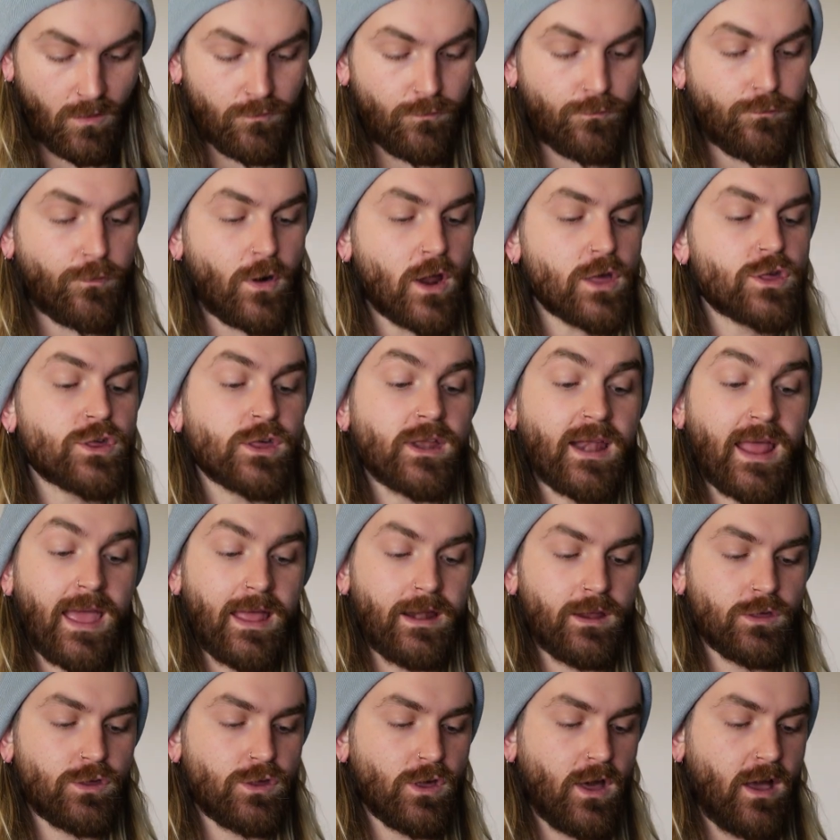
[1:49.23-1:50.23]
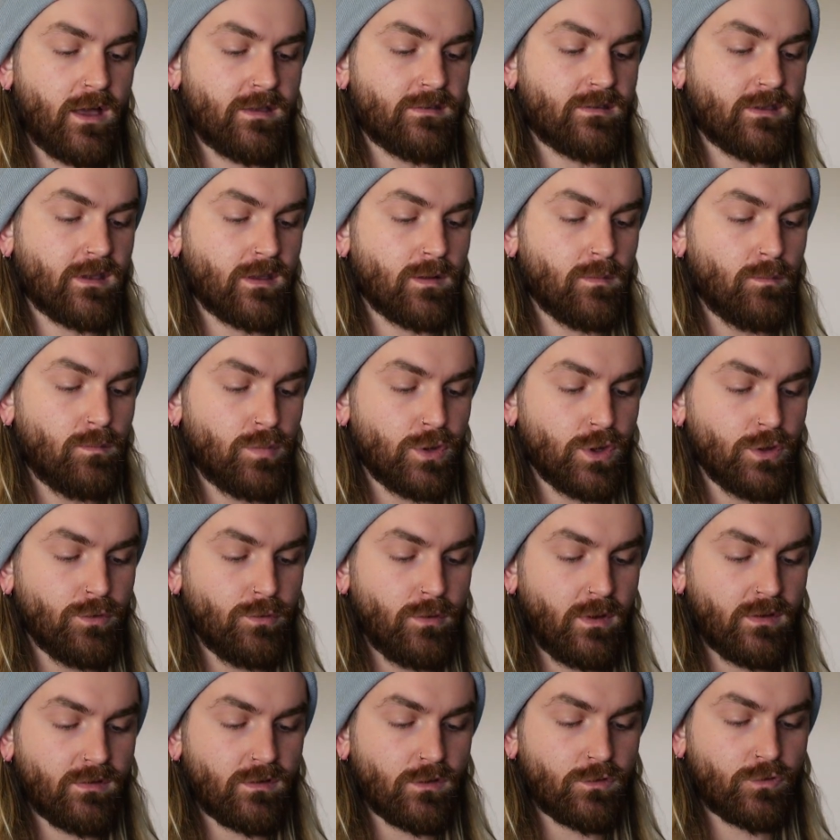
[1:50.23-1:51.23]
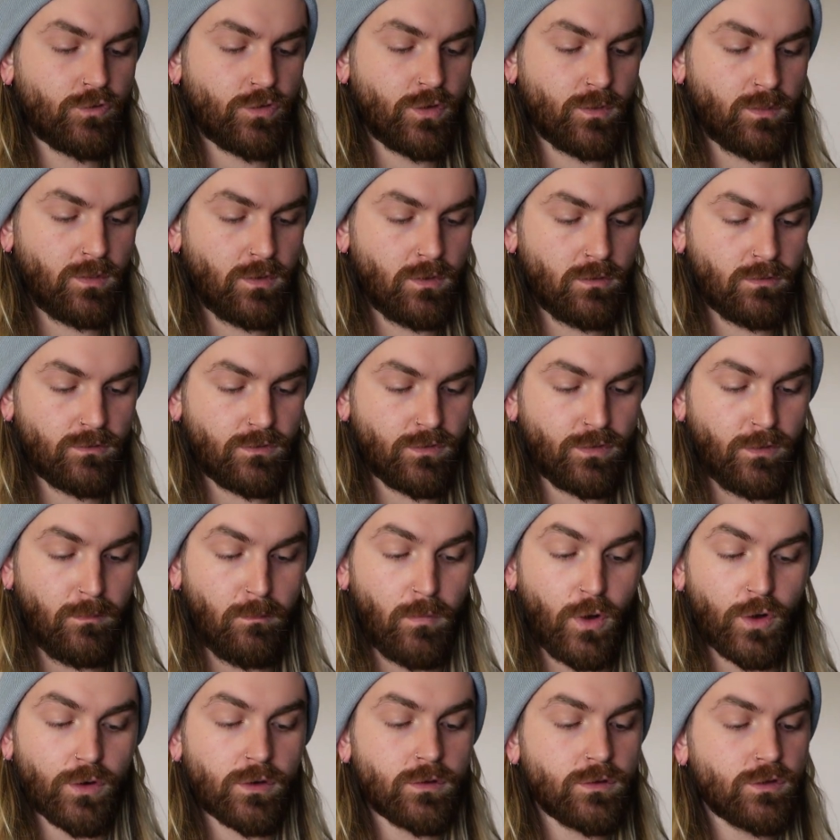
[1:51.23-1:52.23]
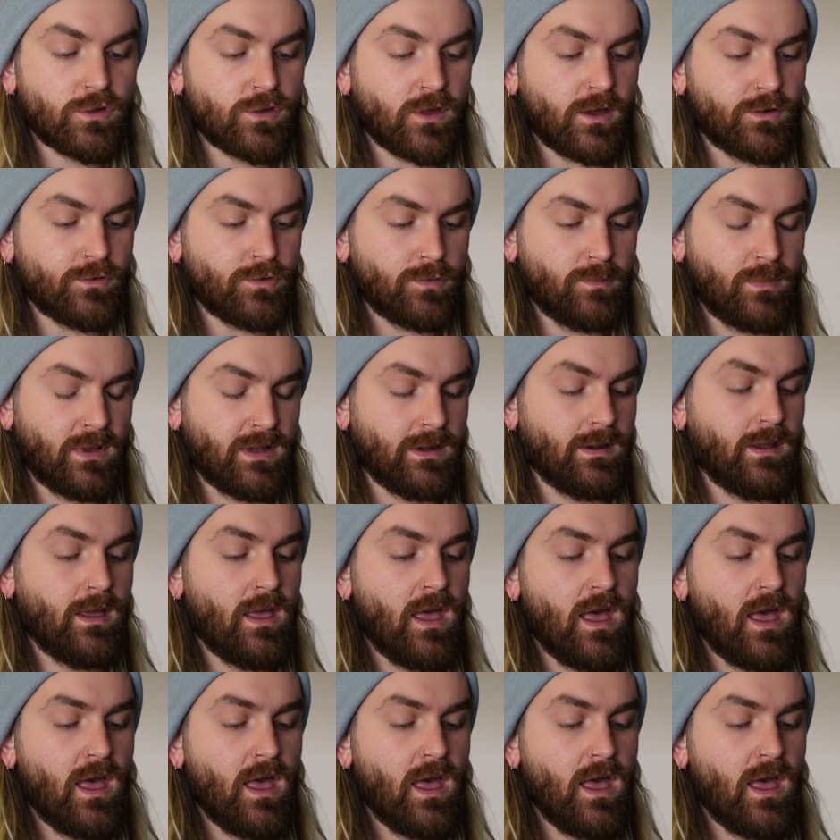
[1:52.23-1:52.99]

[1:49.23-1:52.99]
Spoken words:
Fresh and energizing, Bleu is a tribute to the modern gentleman,